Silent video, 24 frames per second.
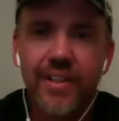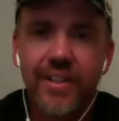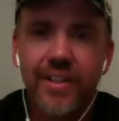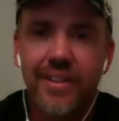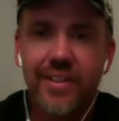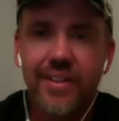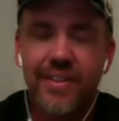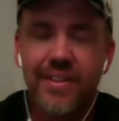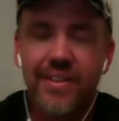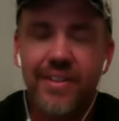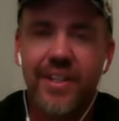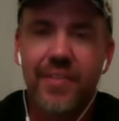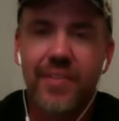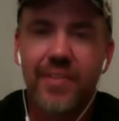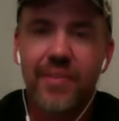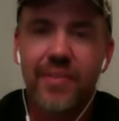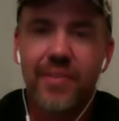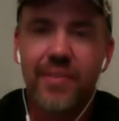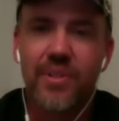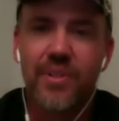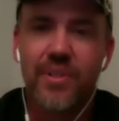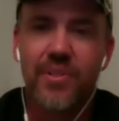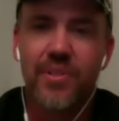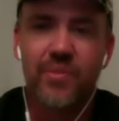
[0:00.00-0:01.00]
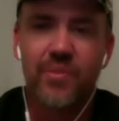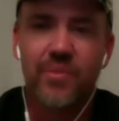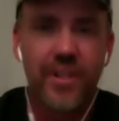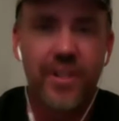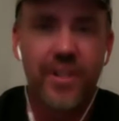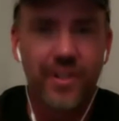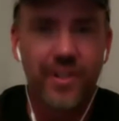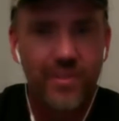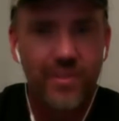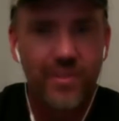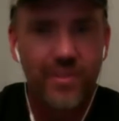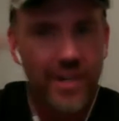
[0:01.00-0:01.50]
that was running
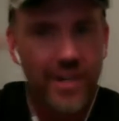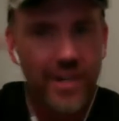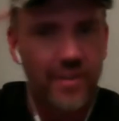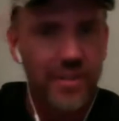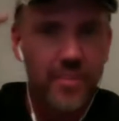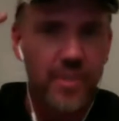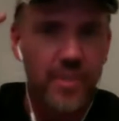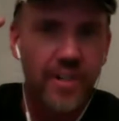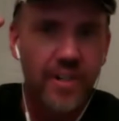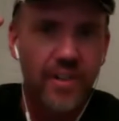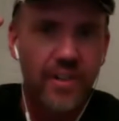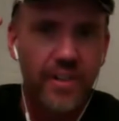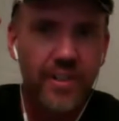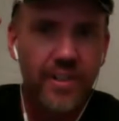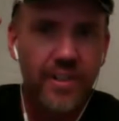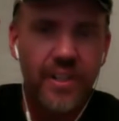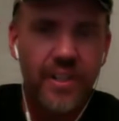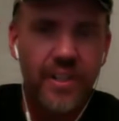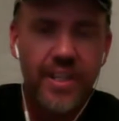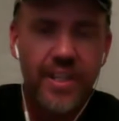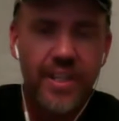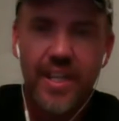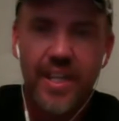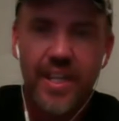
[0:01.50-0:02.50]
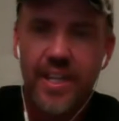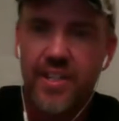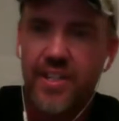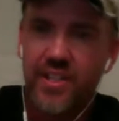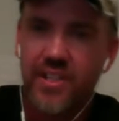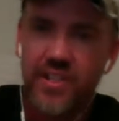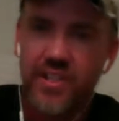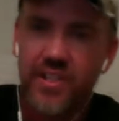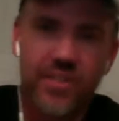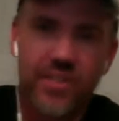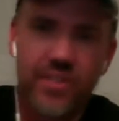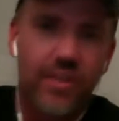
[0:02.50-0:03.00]
around up here,
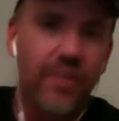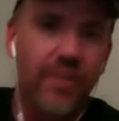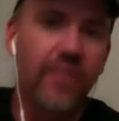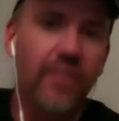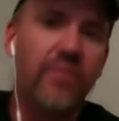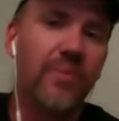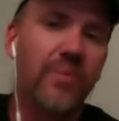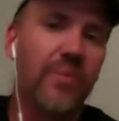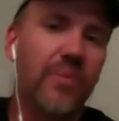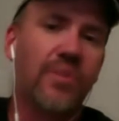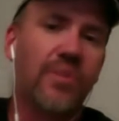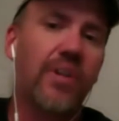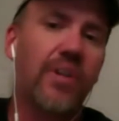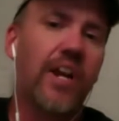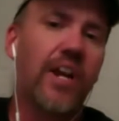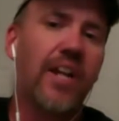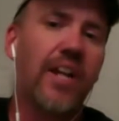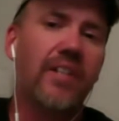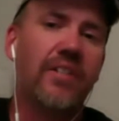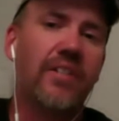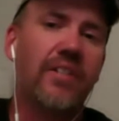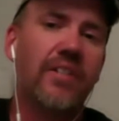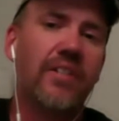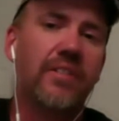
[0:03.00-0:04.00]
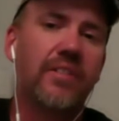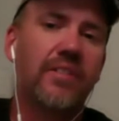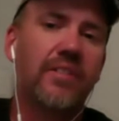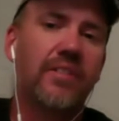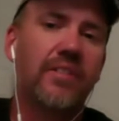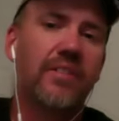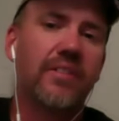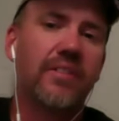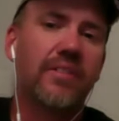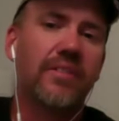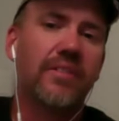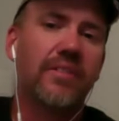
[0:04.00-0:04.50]
and just started from scratch
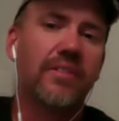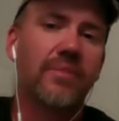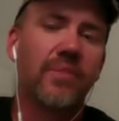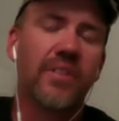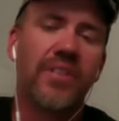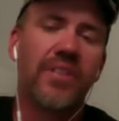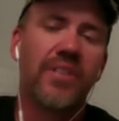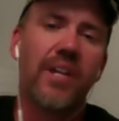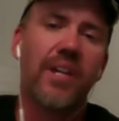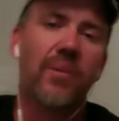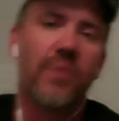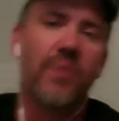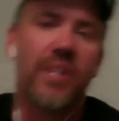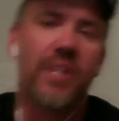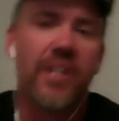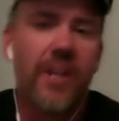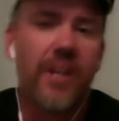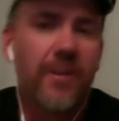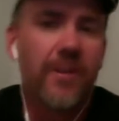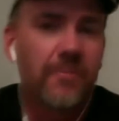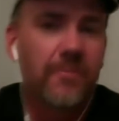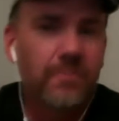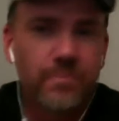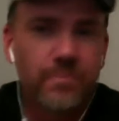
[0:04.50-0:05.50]
with that weekend.